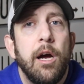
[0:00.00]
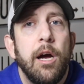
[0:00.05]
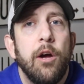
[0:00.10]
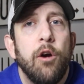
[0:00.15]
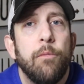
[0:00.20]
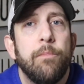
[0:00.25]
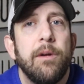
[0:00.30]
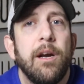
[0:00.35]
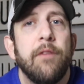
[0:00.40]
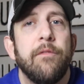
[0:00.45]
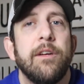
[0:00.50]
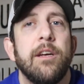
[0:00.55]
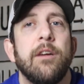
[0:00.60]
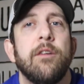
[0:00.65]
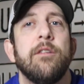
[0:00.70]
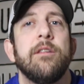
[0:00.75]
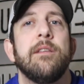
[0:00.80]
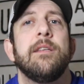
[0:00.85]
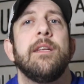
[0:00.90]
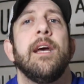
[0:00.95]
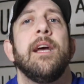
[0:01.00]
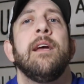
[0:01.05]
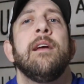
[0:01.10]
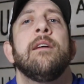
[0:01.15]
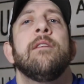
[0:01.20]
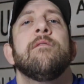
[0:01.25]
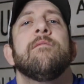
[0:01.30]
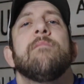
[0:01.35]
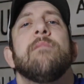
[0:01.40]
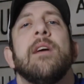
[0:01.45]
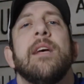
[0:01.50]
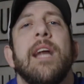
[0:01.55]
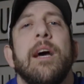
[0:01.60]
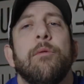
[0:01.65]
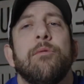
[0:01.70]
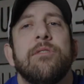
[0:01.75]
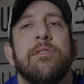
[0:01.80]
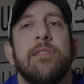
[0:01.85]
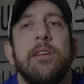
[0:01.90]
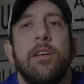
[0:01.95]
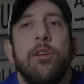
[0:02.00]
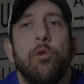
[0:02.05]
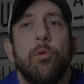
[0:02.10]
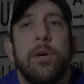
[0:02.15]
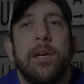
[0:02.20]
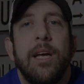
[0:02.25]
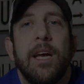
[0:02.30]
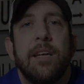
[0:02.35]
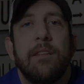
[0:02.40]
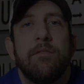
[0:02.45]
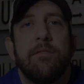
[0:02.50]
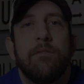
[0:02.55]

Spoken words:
I hope you're having a good day, and I will see you again